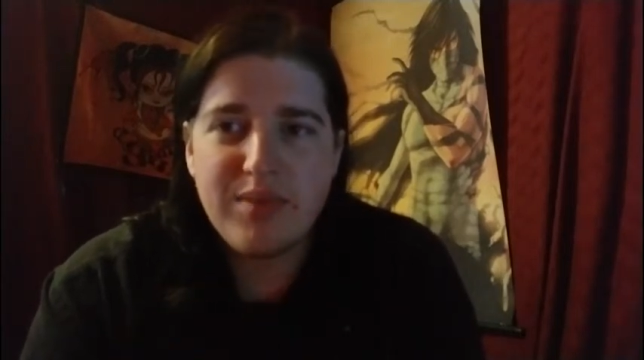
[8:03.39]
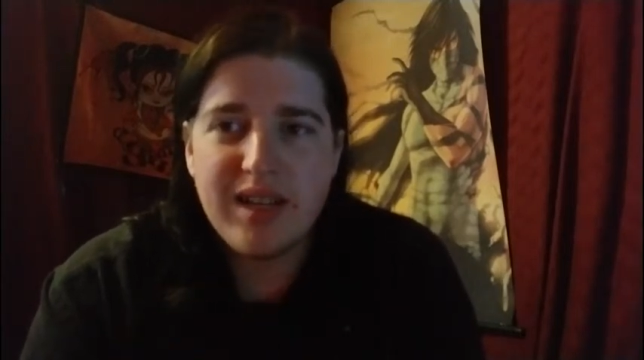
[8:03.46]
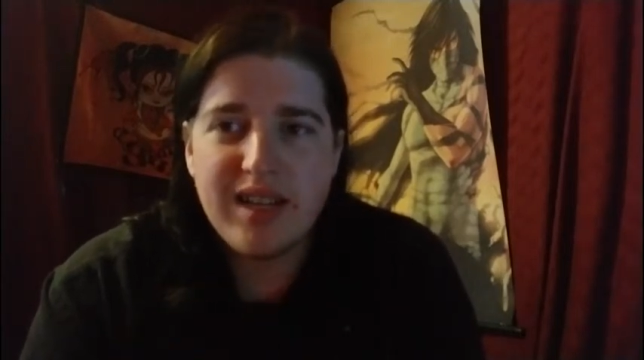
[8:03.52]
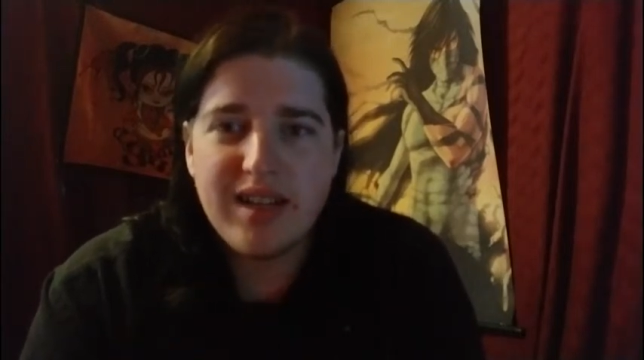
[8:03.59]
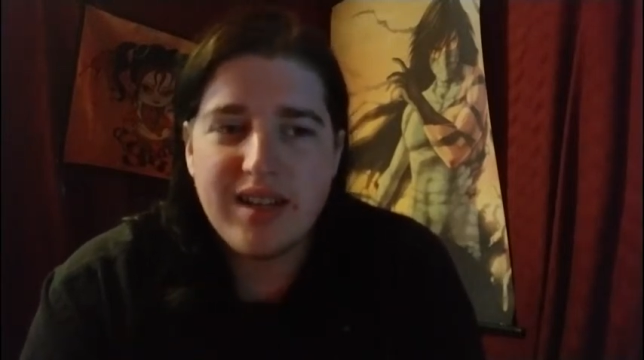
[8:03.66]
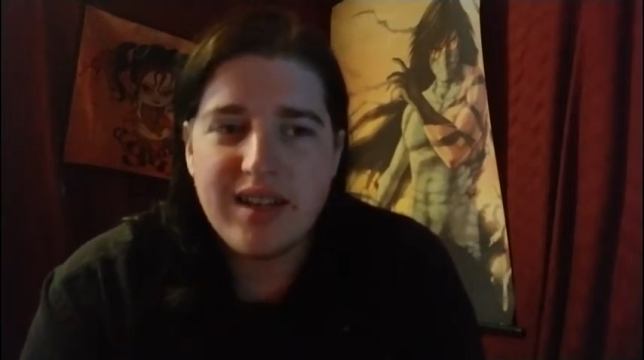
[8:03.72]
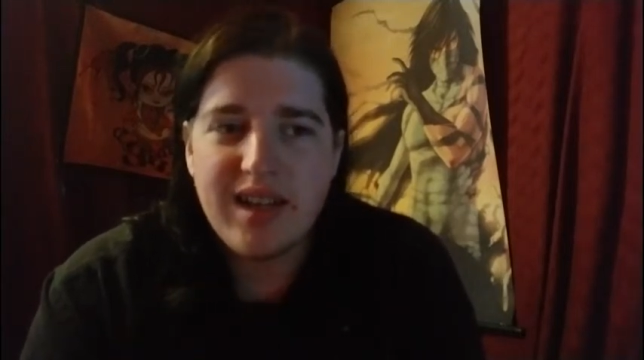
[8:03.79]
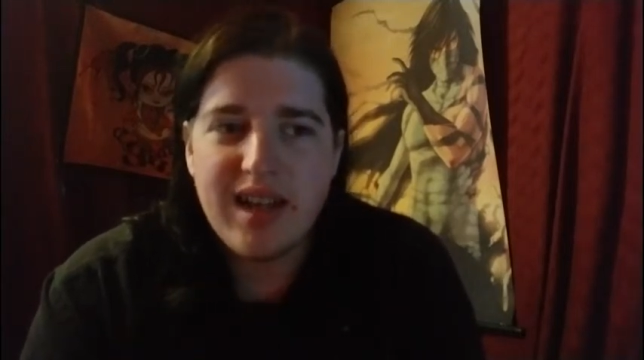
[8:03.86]

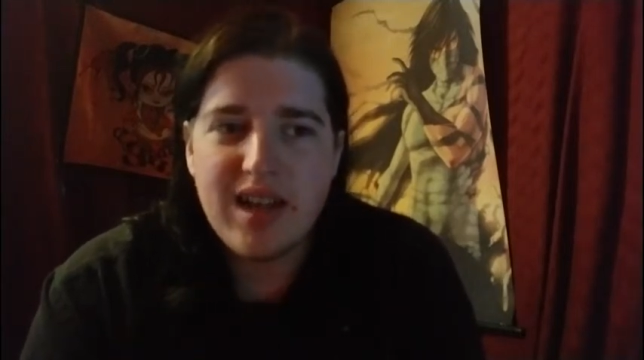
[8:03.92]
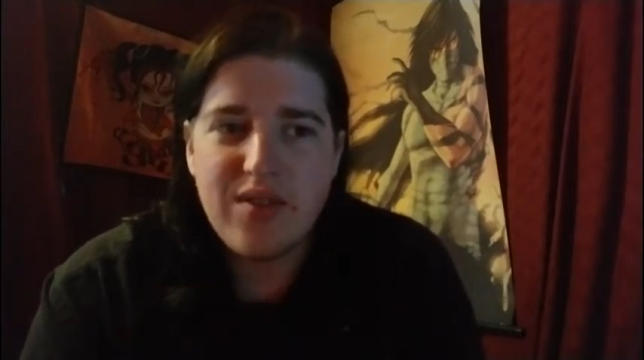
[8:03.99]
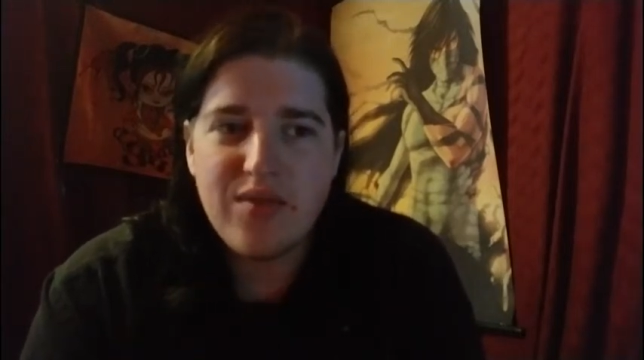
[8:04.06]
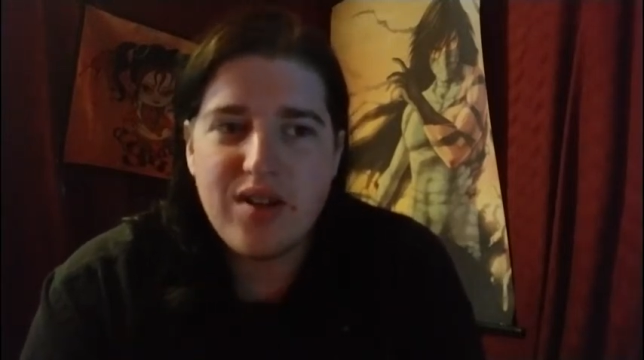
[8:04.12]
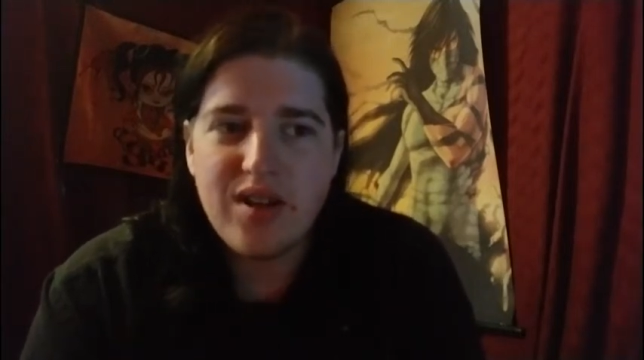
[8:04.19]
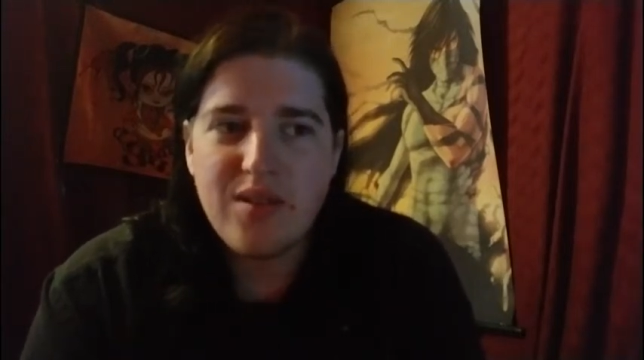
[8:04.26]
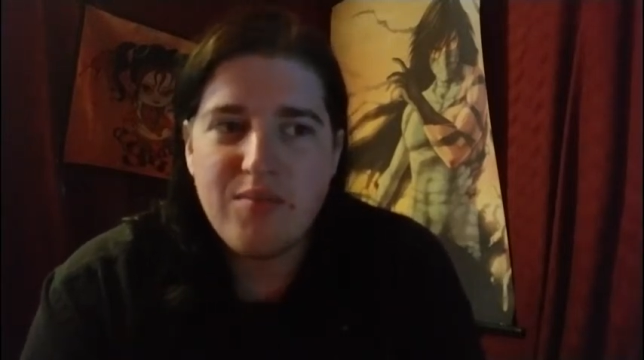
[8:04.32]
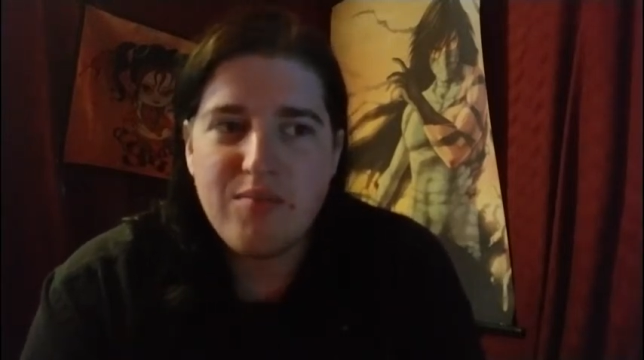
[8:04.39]
make it have
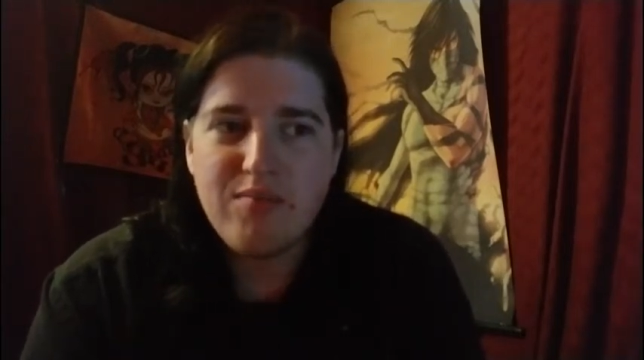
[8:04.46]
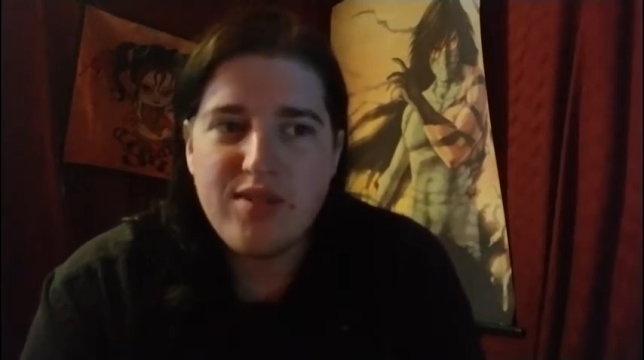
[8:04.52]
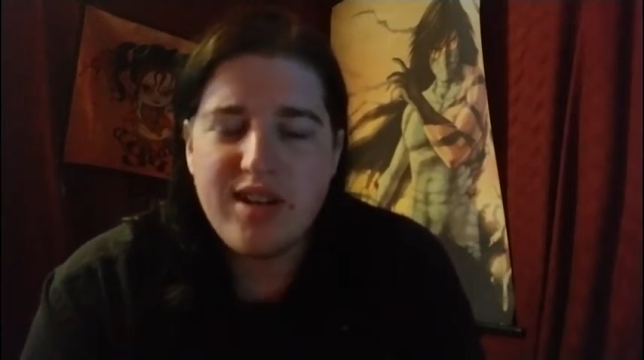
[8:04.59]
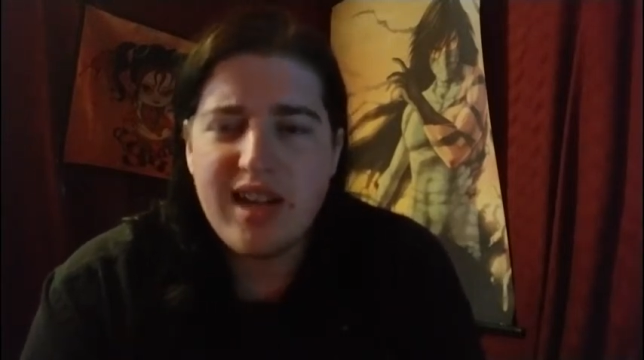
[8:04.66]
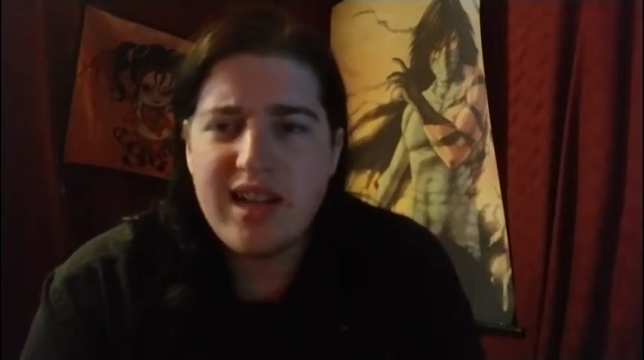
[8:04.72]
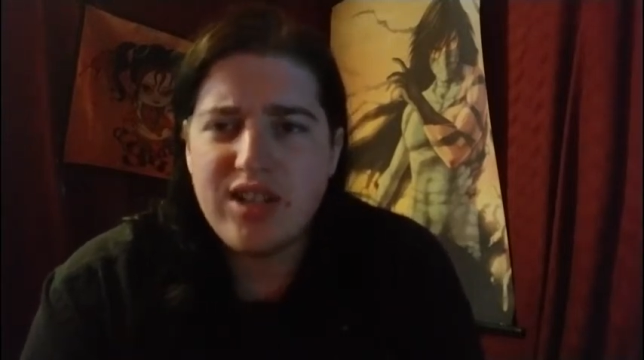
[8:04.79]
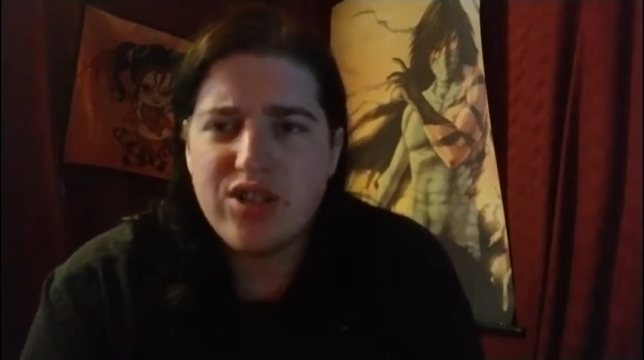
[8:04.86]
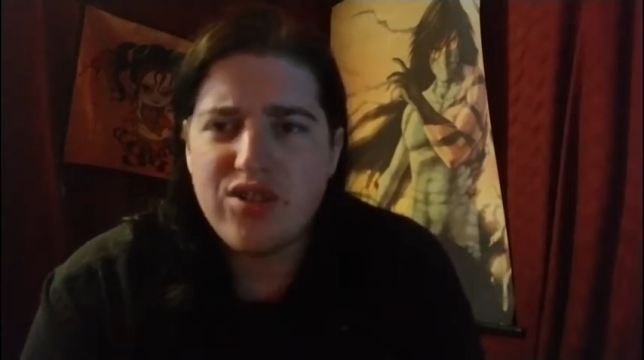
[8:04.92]

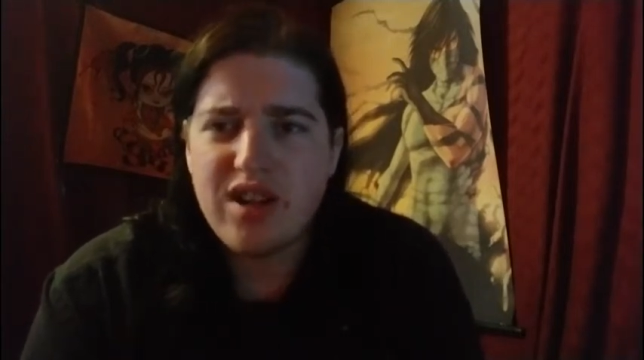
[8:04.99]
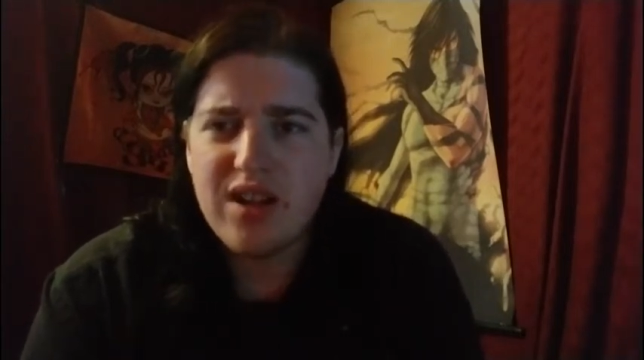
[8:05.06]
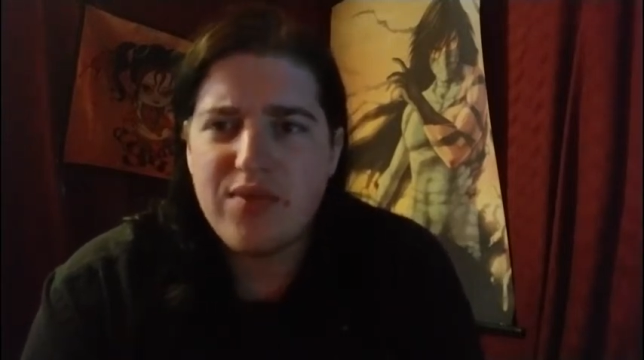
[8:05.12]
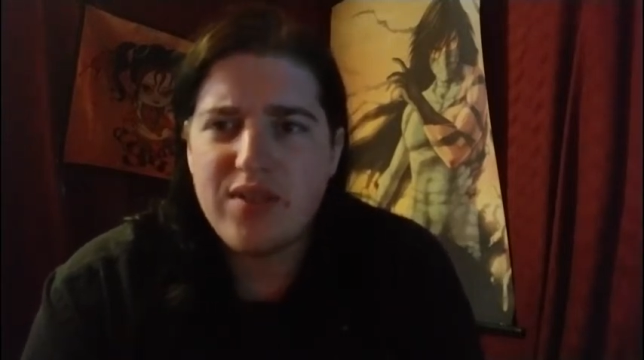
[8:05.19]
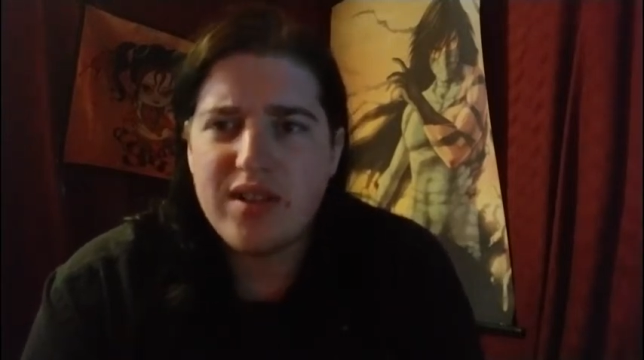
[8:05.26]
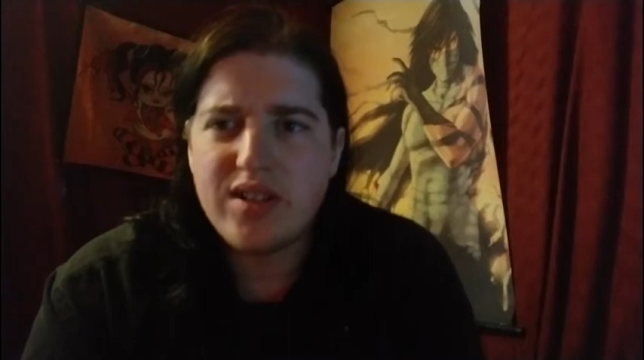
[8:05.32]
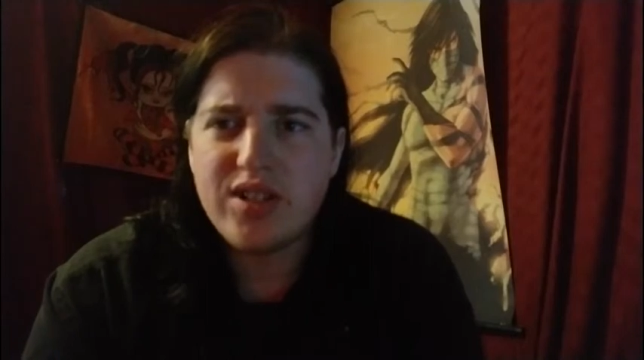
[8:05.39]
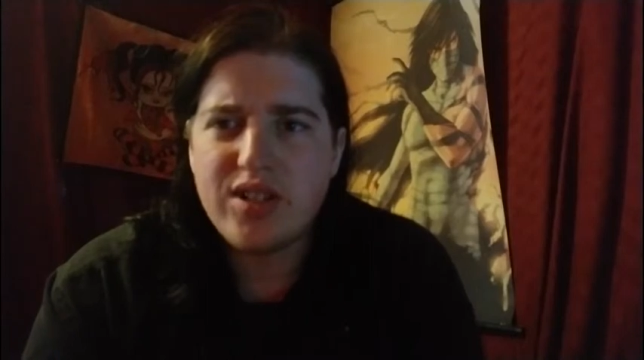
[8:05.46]
today's
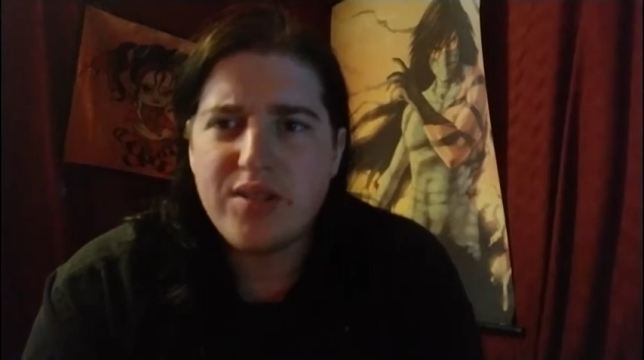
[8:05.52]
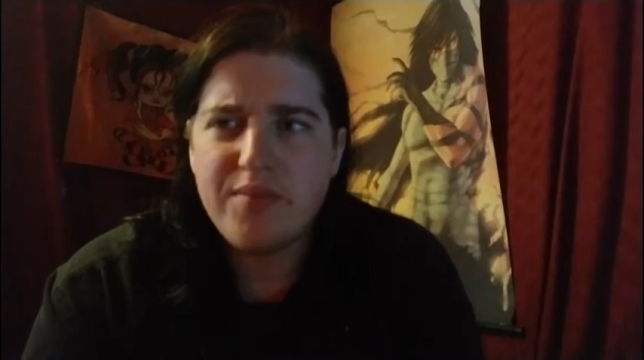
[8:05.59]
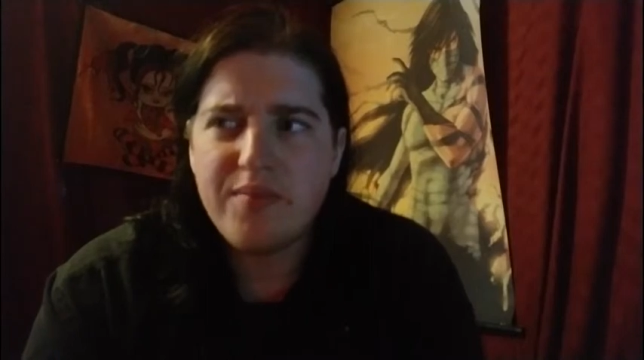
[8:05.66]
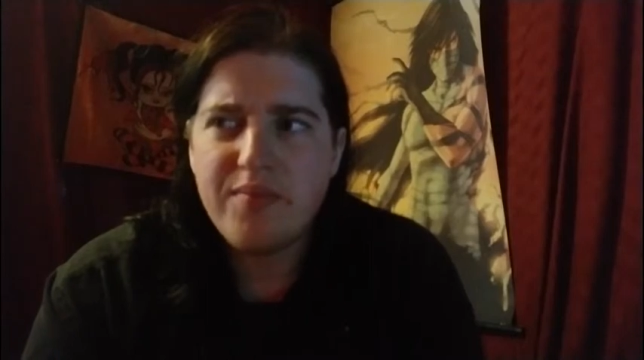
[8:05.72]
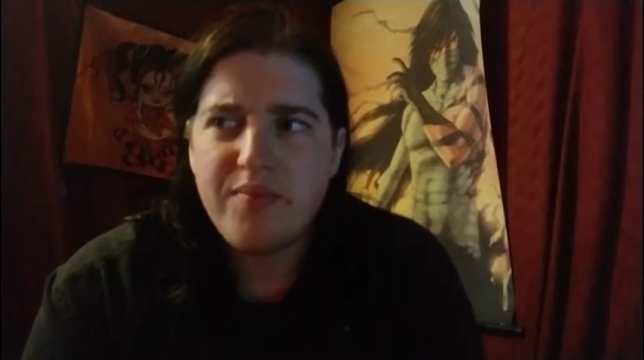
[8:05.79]
graphics.